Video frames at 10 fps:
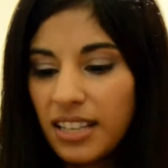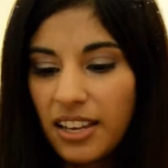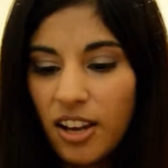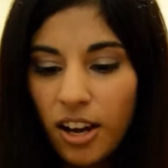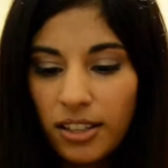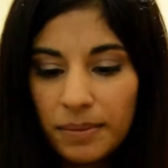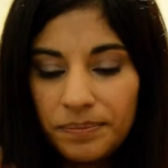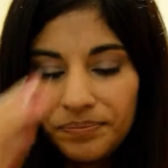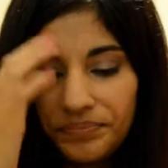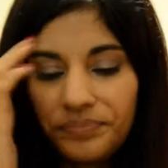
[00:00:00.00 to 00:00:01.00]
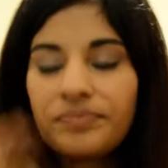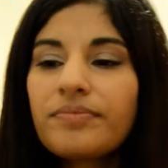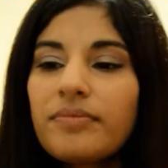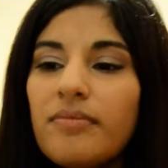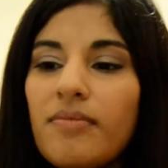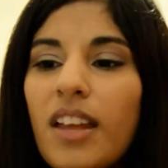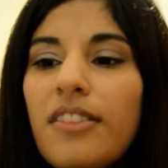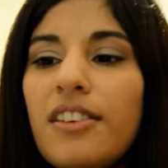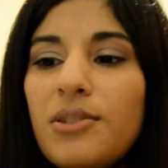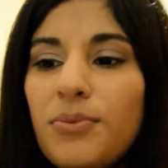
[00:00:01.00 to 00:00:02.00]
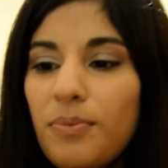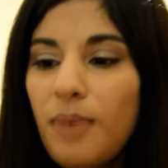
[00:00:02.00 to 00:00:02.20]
I got this.